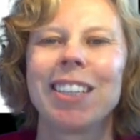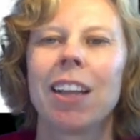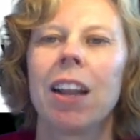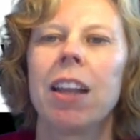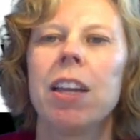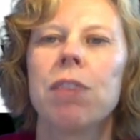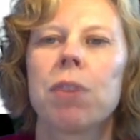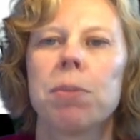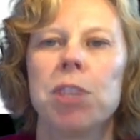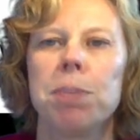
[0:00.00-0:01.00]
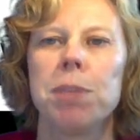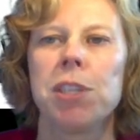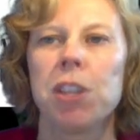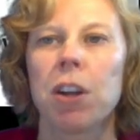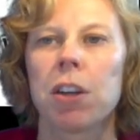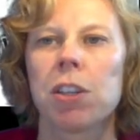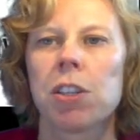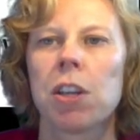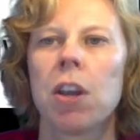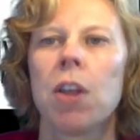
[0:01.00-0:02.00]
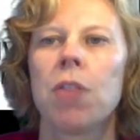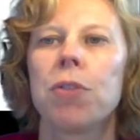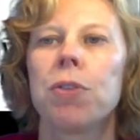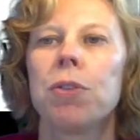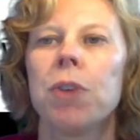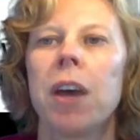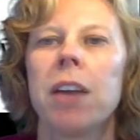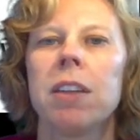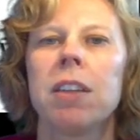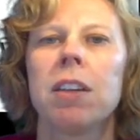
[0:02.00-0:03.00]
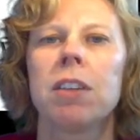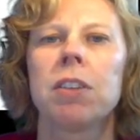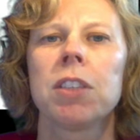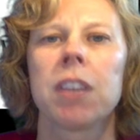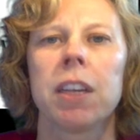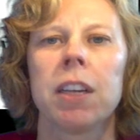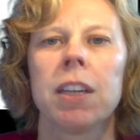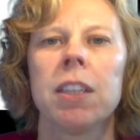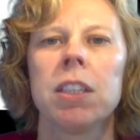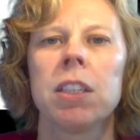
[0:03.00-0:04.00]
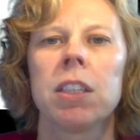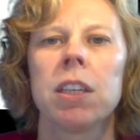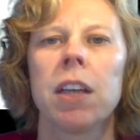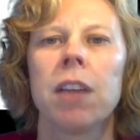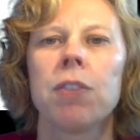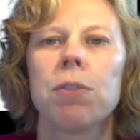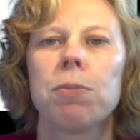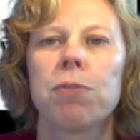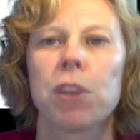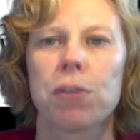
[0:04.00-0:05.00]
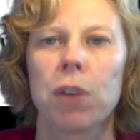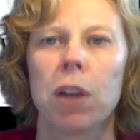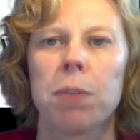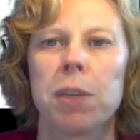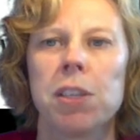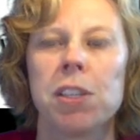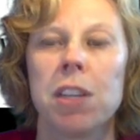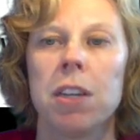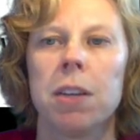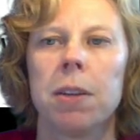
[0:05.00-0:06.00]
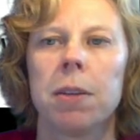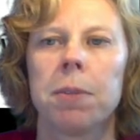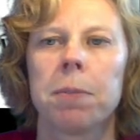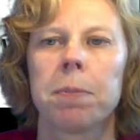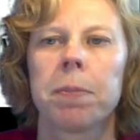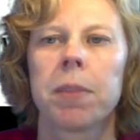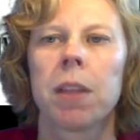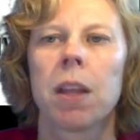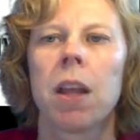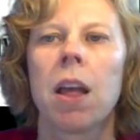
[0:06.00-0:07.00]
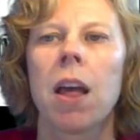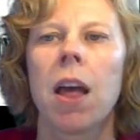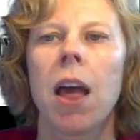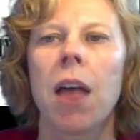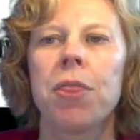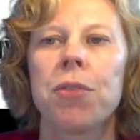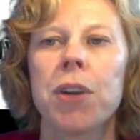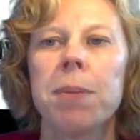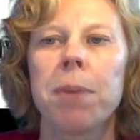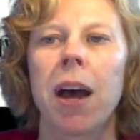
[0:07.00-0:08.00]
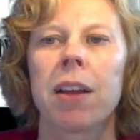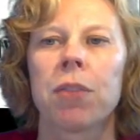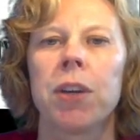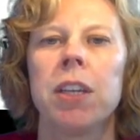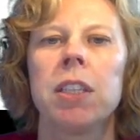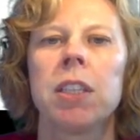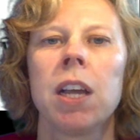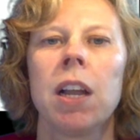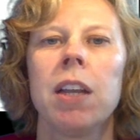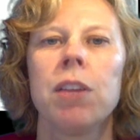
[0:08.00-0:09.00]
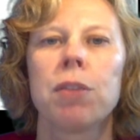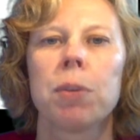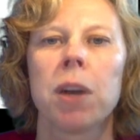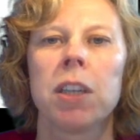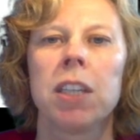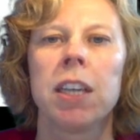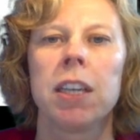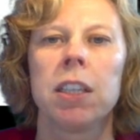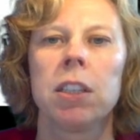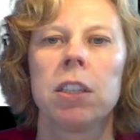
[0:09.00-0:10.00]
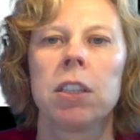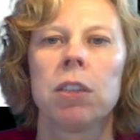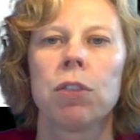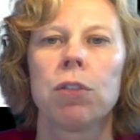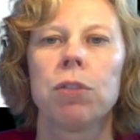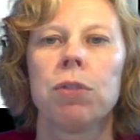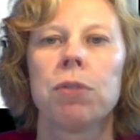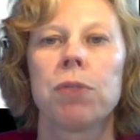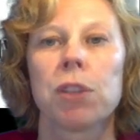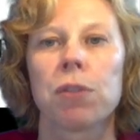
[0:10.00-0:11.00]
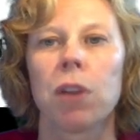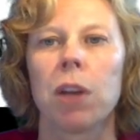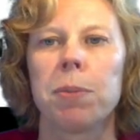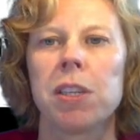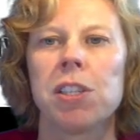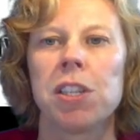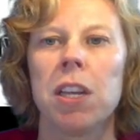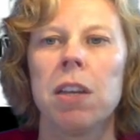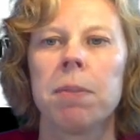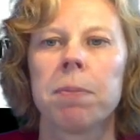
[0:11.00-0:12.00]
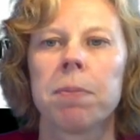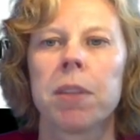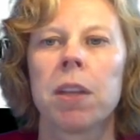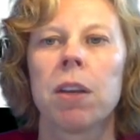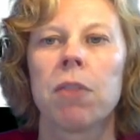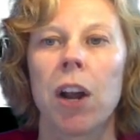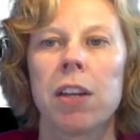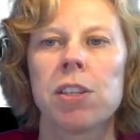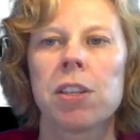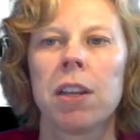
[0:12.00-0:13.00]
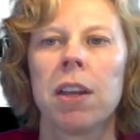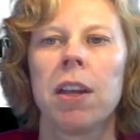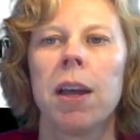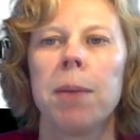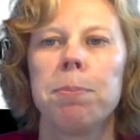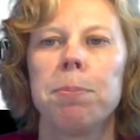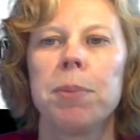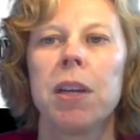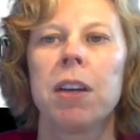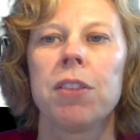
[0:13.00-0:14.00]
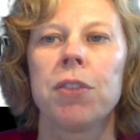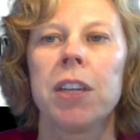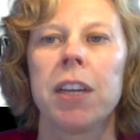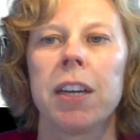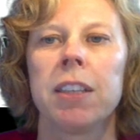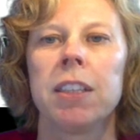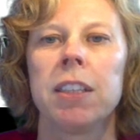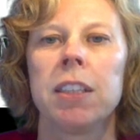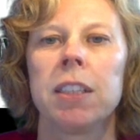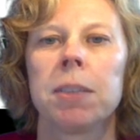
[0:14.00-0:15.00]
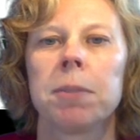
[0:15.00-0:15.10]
lead from GPCRs through adenylyl cyclase and through phospholipase C. And 3 pathways lead from RTKs through phospholipase C, RAS, and PI3 kinase.